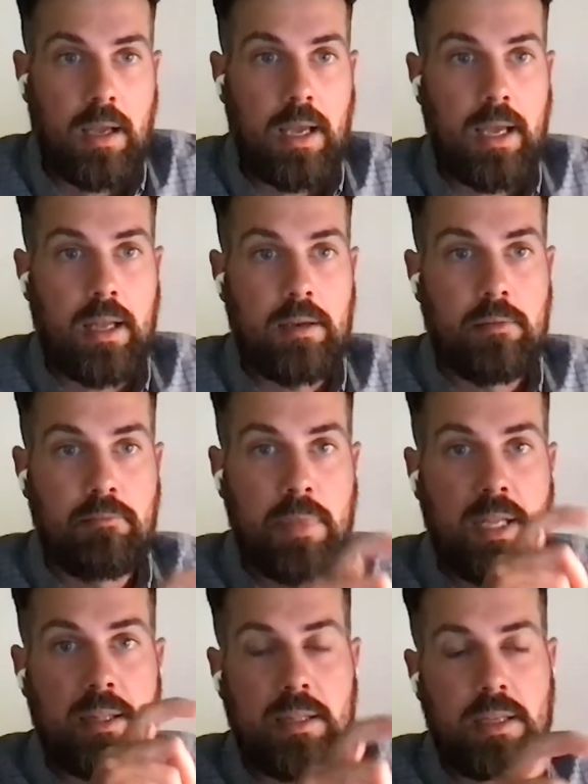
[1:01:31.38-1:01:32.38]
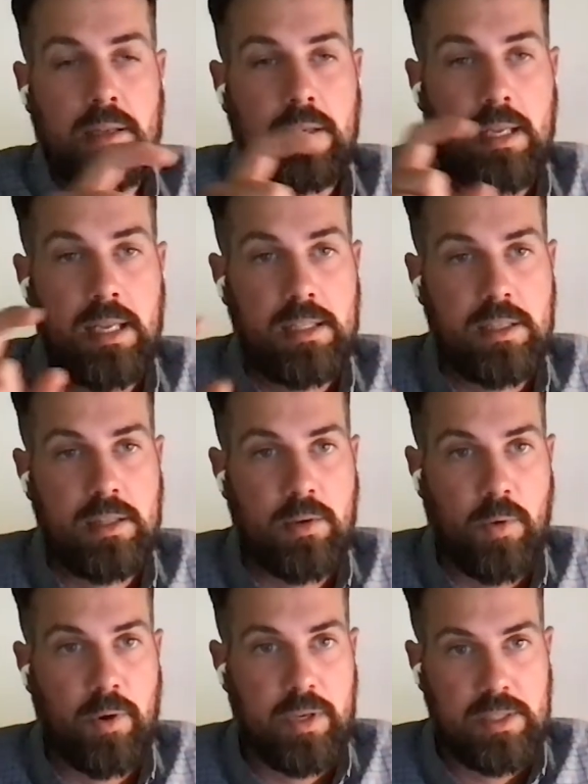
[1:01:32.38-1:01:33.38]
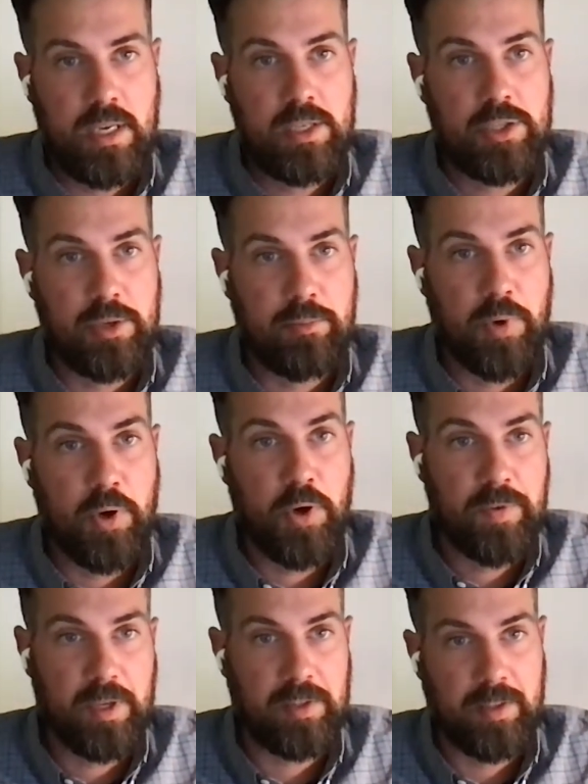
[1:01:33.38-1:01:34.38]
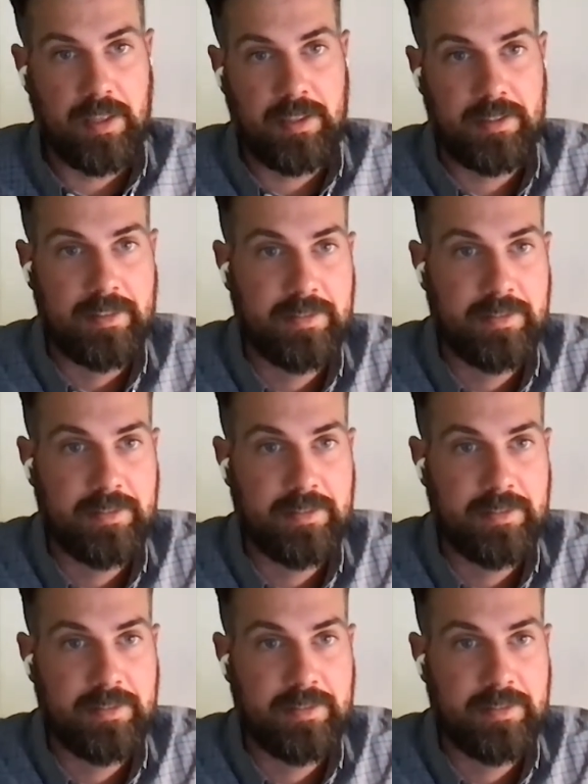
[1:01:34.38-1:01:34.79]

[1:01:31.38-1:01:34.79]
and meet the needs of the organization perfectly.